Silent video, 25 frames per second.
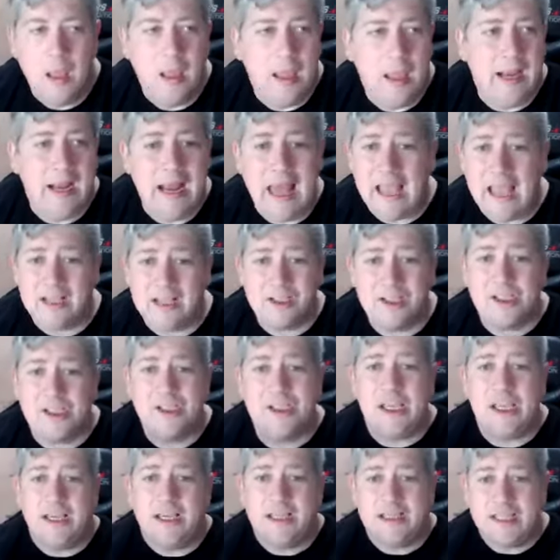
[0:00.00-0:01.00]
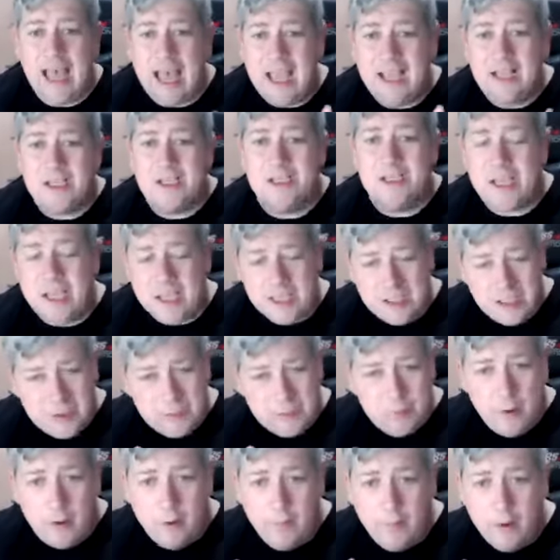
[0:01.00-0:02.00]
In Acts 6 is
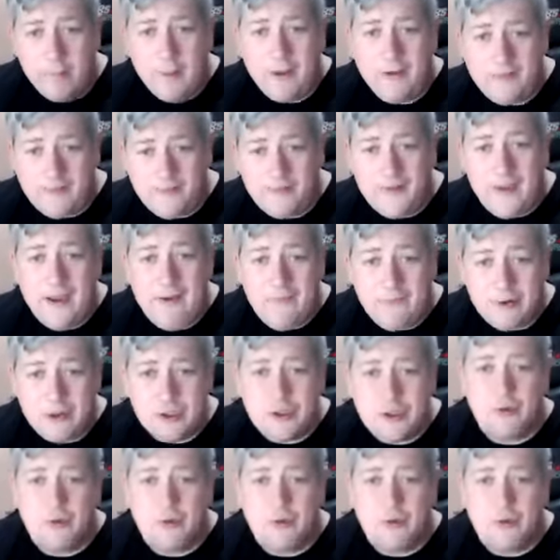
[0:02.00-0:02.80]
probably one of my favorite